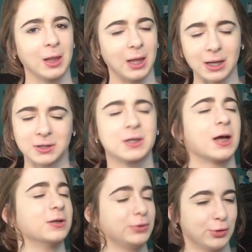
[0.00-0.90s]
let's
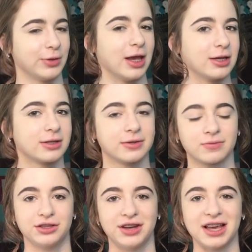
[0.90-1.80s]
do this.
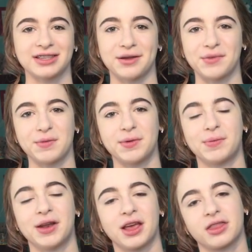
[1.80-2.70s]
So next I'm gonna be
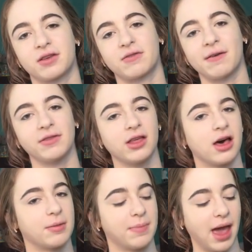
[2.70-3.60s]
putting on the
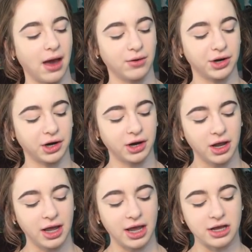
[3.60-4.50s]
Revlon powder.
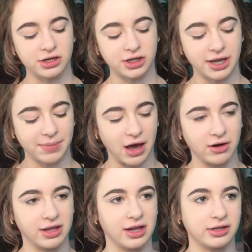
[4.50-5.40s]
It's just a
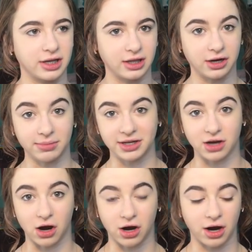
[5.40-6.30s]
powder that's a little bit
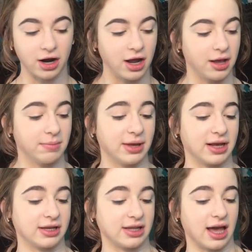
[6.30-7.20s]
darker
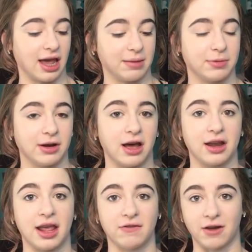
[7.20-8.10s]
because I put
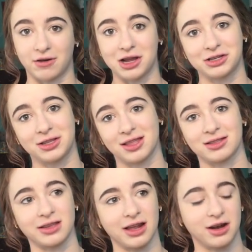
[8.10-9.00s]
on a foundation
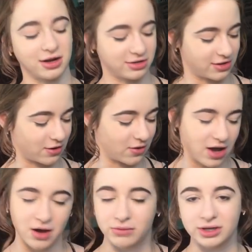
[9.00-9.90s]
that's lighter. So
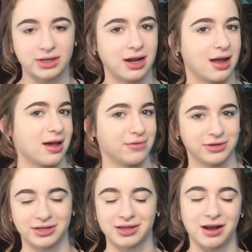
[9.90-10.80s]
we're just
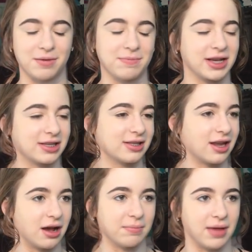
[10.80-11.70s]
gonna mix
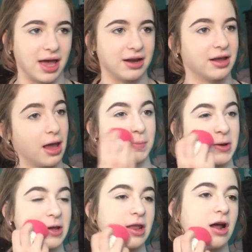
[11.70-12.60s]
it up, man.
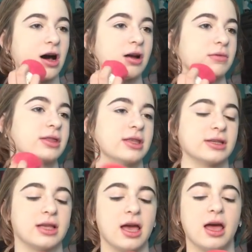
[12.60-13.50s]
Putting it on with
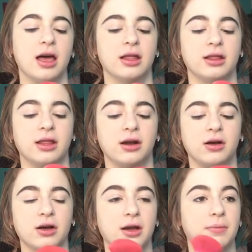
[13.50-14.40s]
this
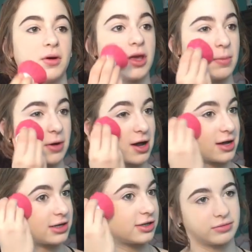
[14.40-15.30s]
little kabuki
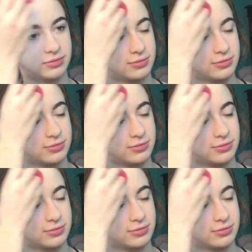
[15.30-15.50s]
brush.